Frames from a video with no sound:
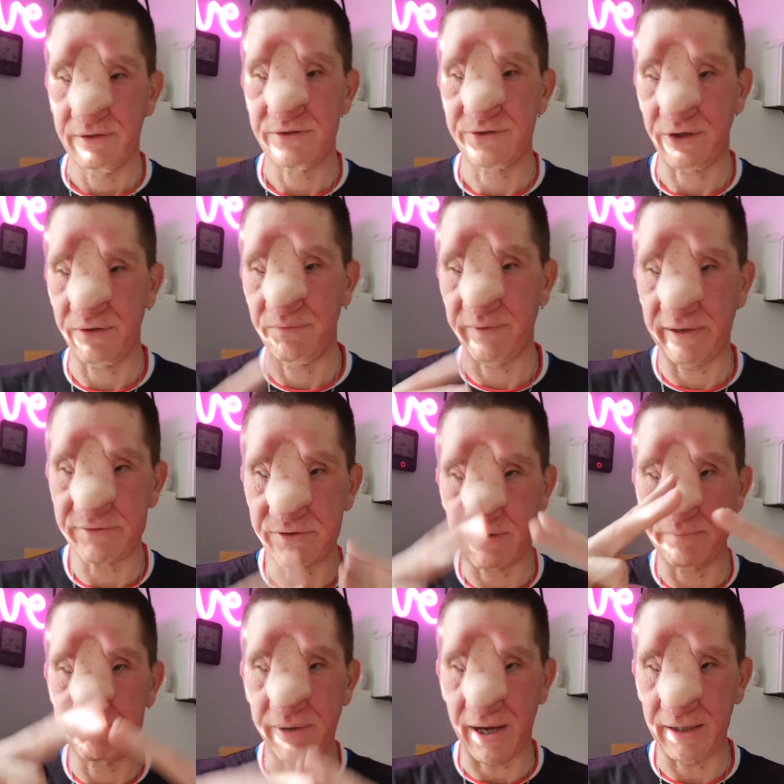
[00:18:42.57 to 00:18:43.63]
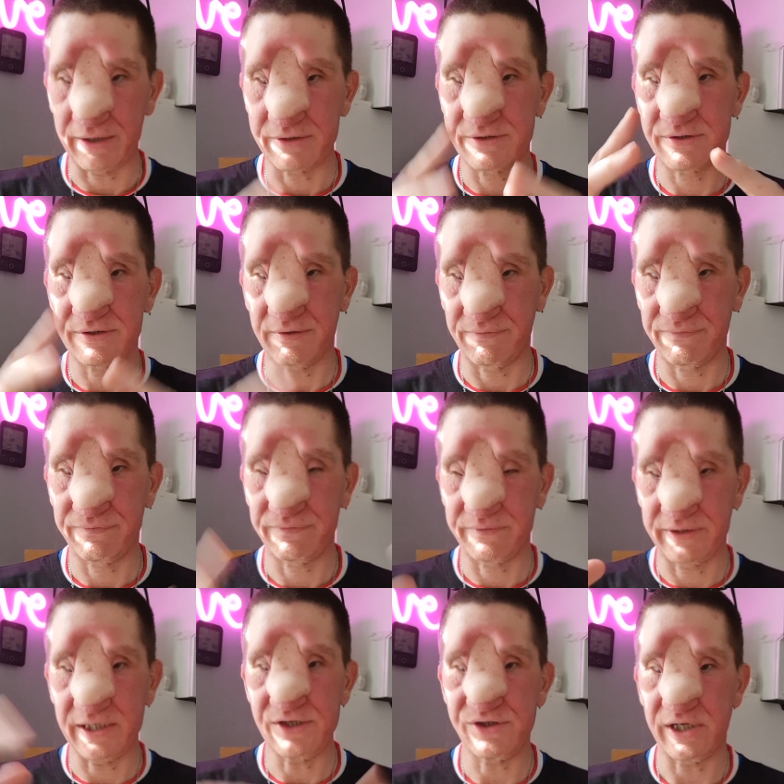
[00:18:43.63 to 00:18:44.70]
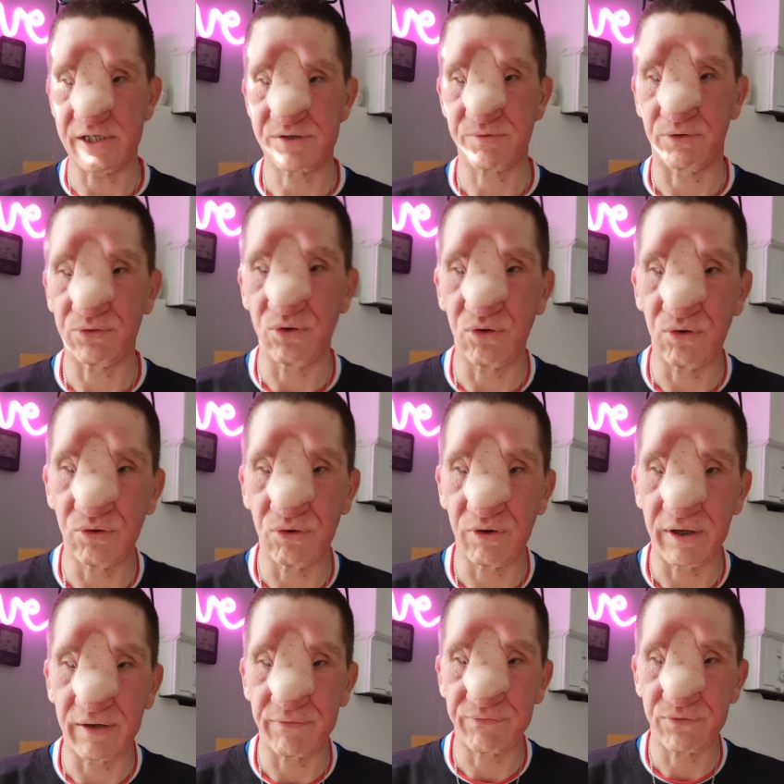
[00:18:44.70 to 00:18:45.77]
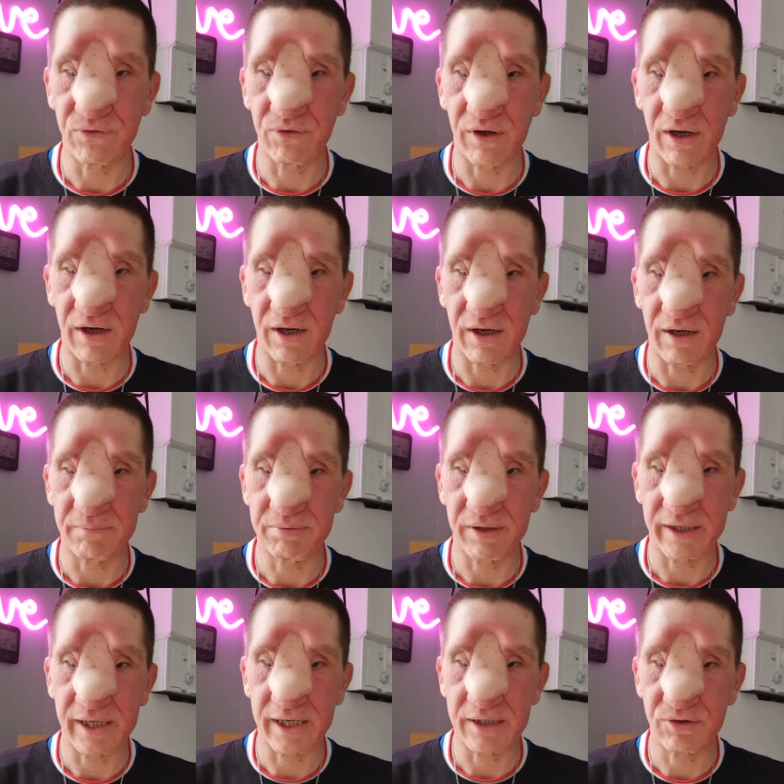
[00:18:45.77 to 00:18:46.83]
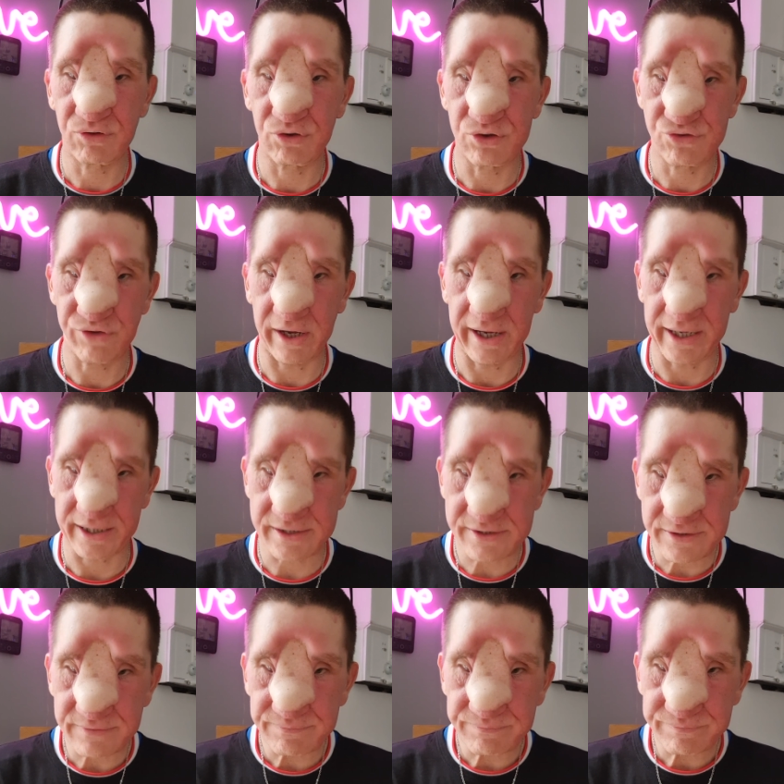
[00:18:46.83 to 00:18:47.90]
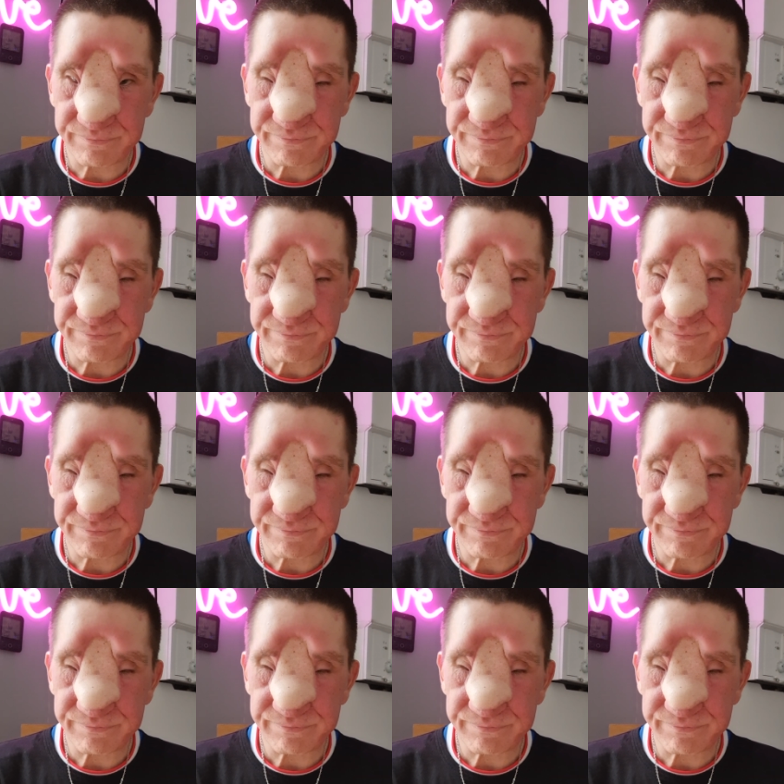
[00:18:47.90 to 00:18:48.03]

Sound waves are in balance. If DJs will know, if you are playing two tracks,